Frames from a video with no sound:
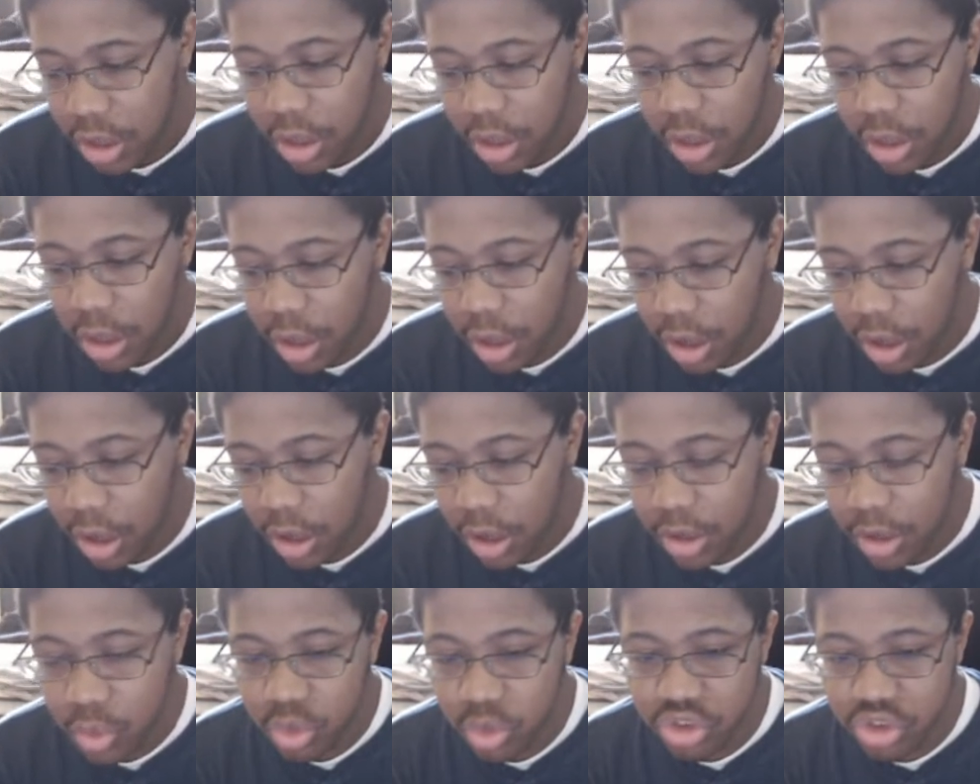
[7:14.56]
uh,
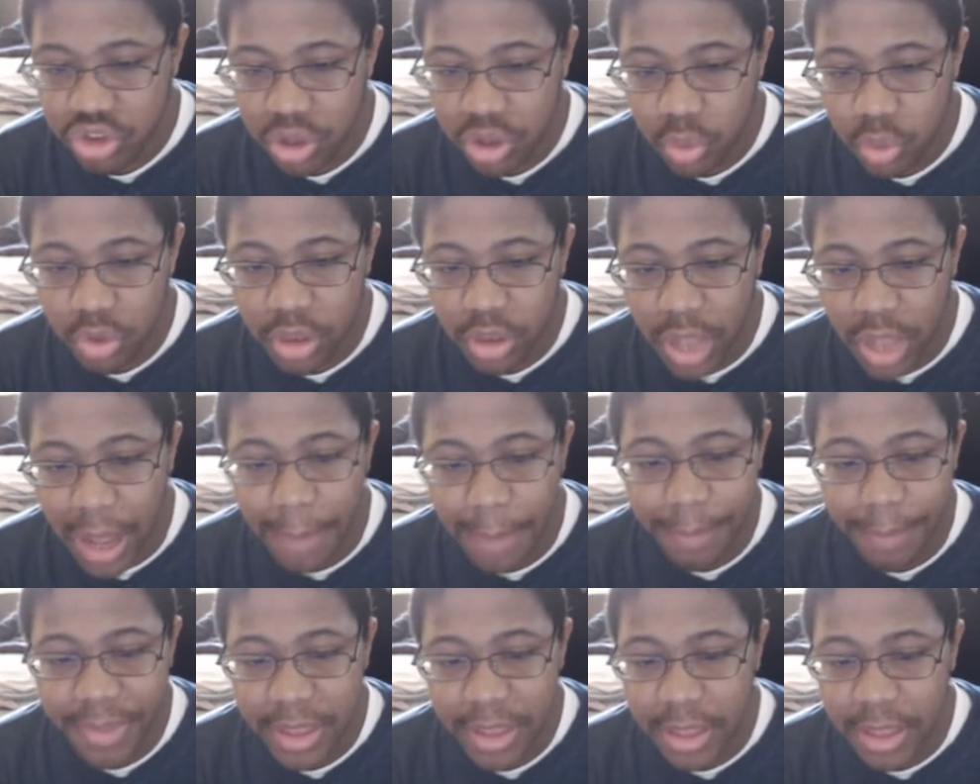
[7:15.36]
which he would
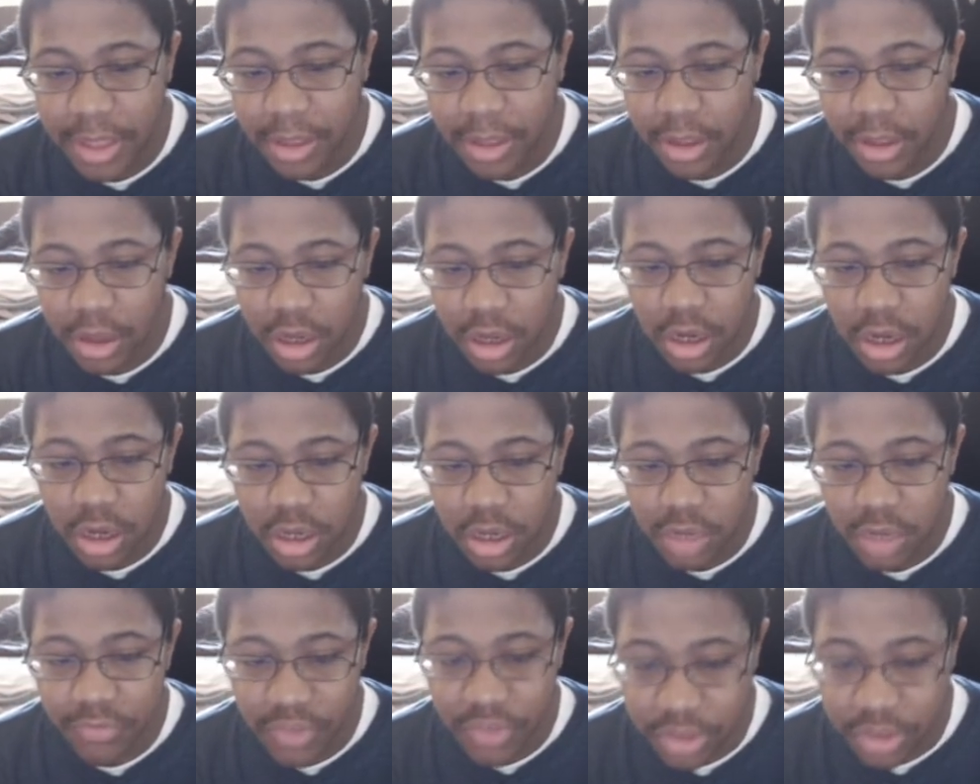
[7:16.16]
not be uh,
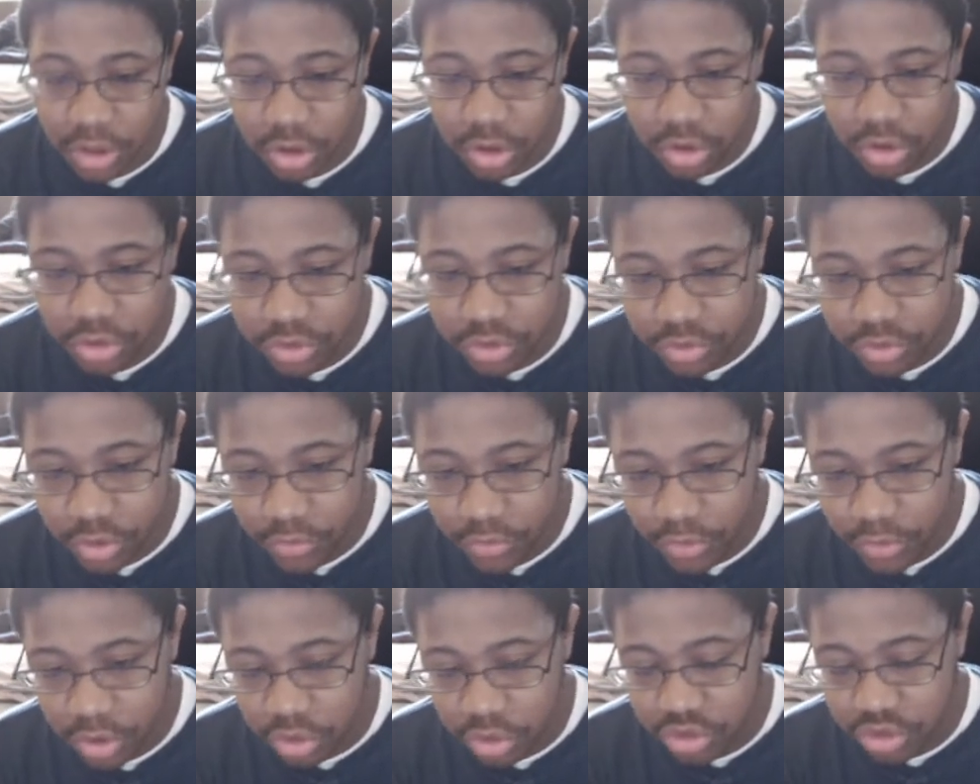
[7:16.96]
convicted under this
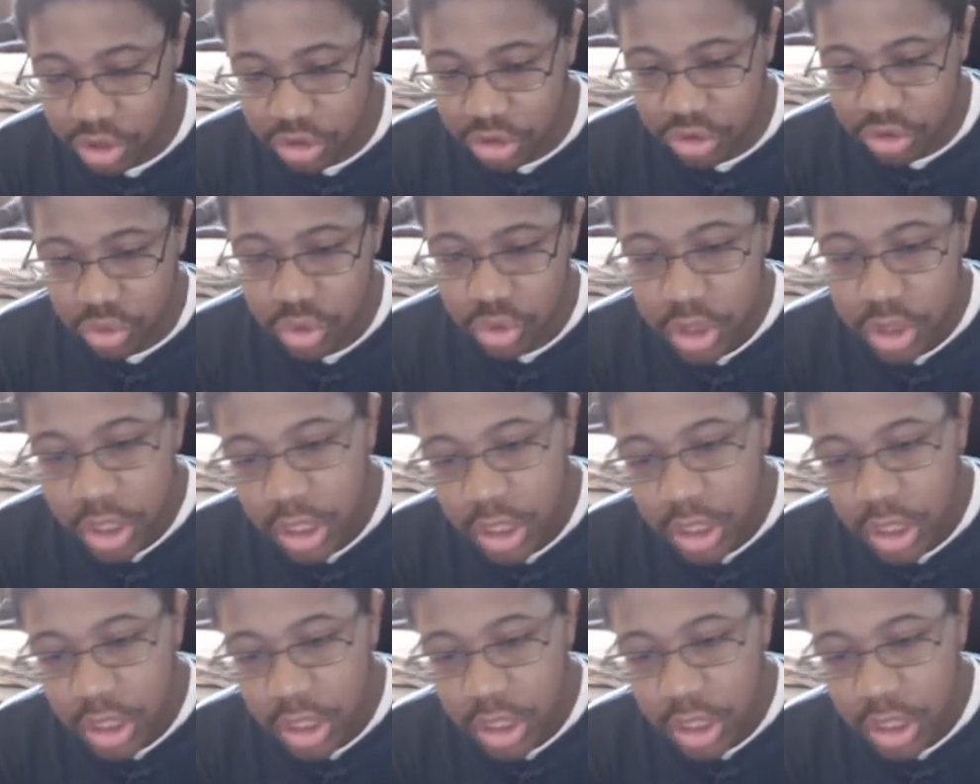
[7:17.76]
federal statute,